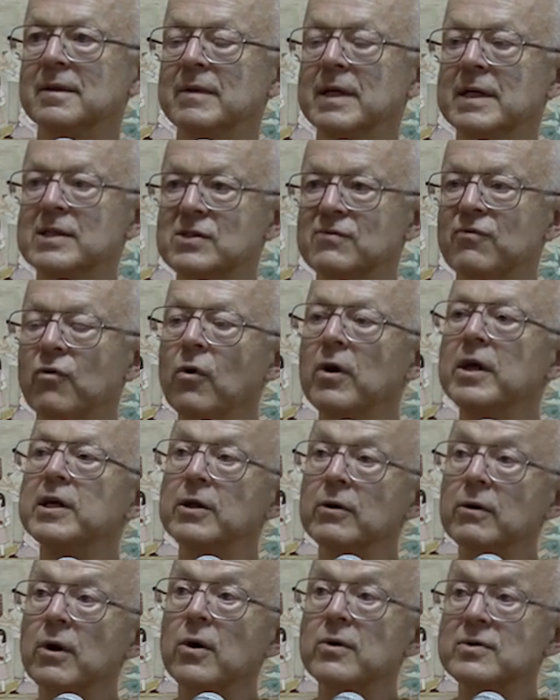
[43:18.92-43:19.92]
It's for
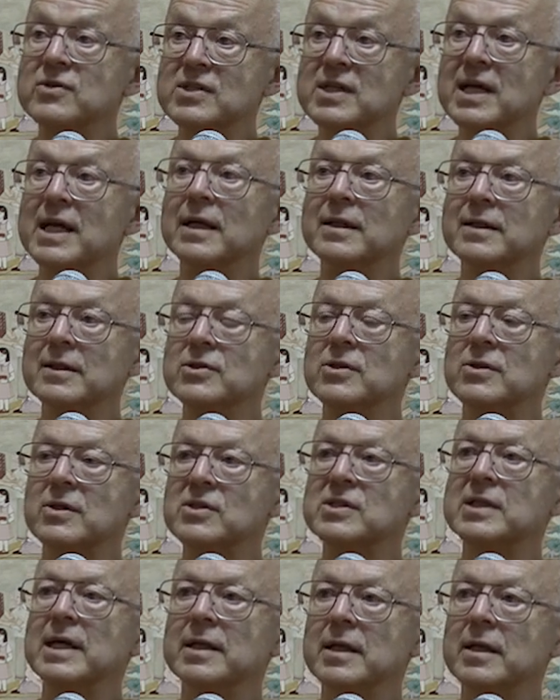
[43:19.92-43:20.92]
your own sake that you're
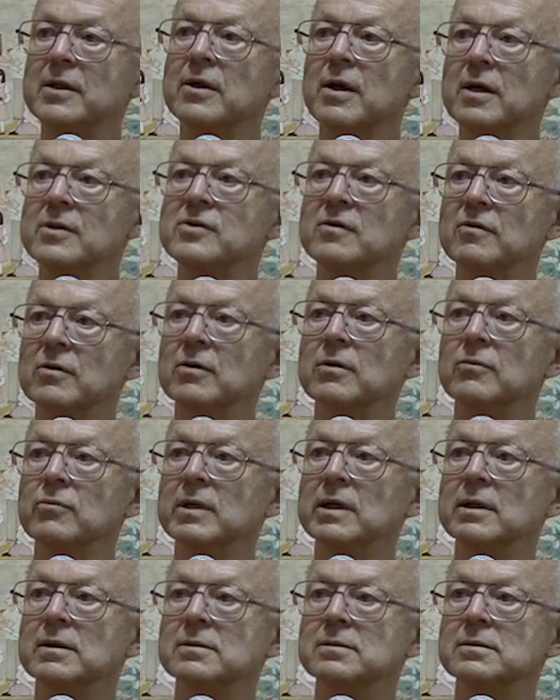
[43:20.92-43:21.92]
extending thoughts of
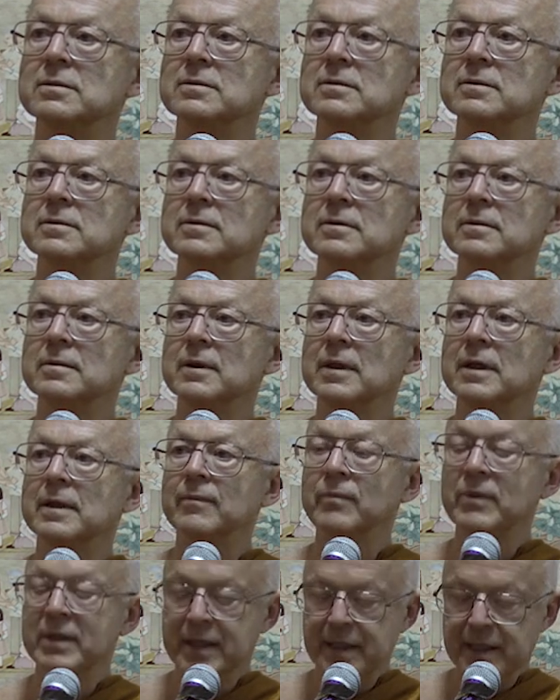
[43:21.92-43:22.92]
goodwill.
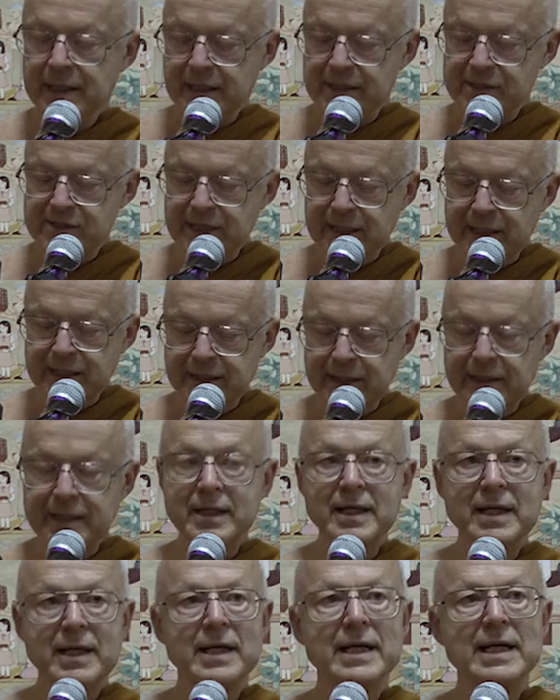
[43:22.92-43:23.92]

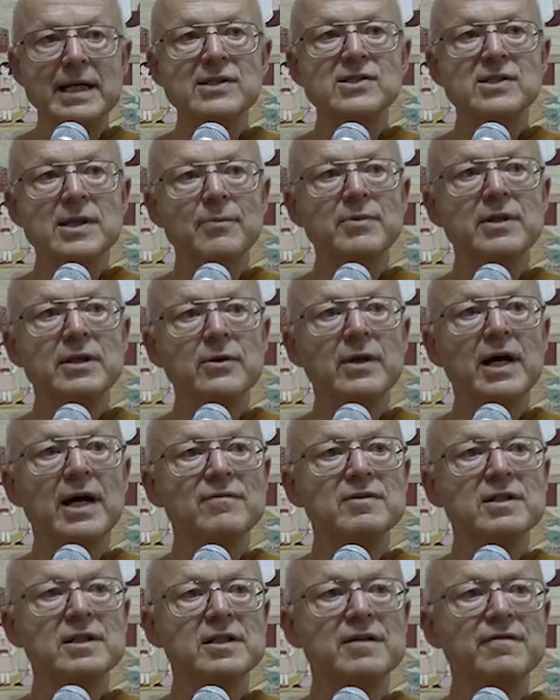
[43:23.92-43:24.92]
Secondly, it is something you
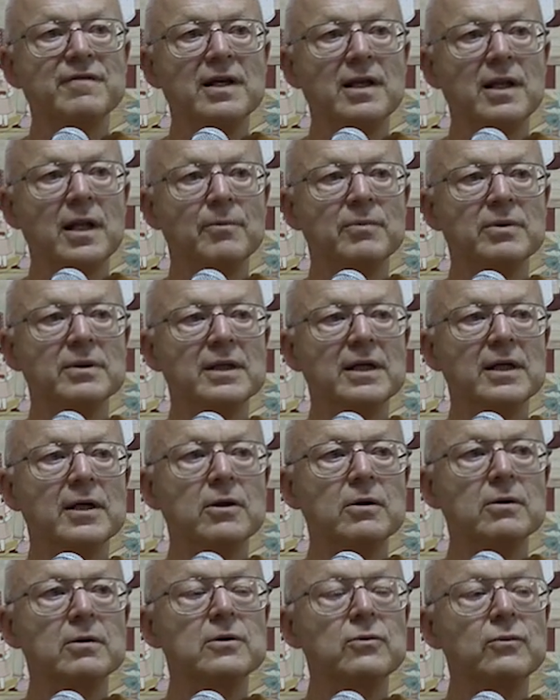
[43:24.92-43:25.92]
have to develop
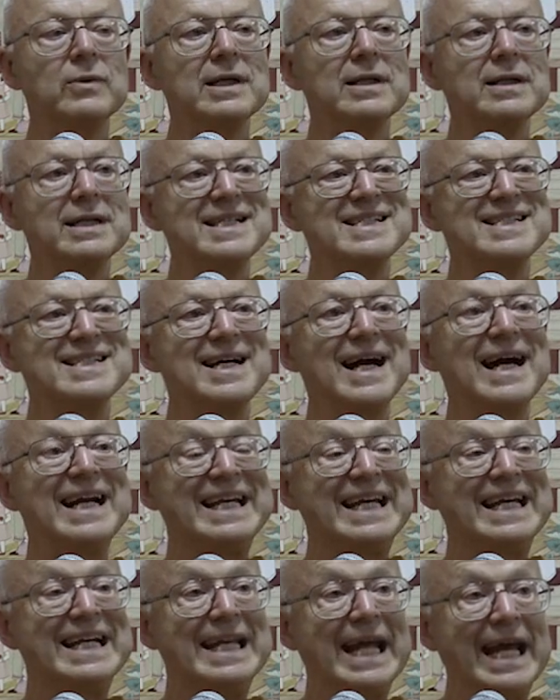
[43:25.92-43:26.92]
goodwill is
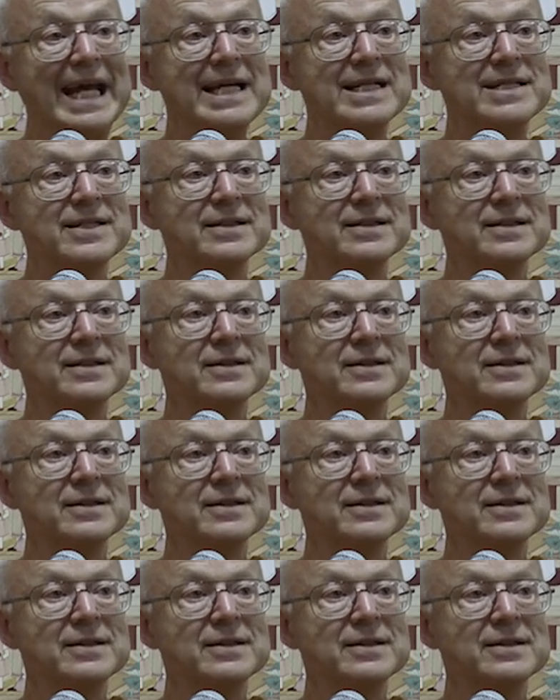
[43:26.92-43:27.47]
not innate,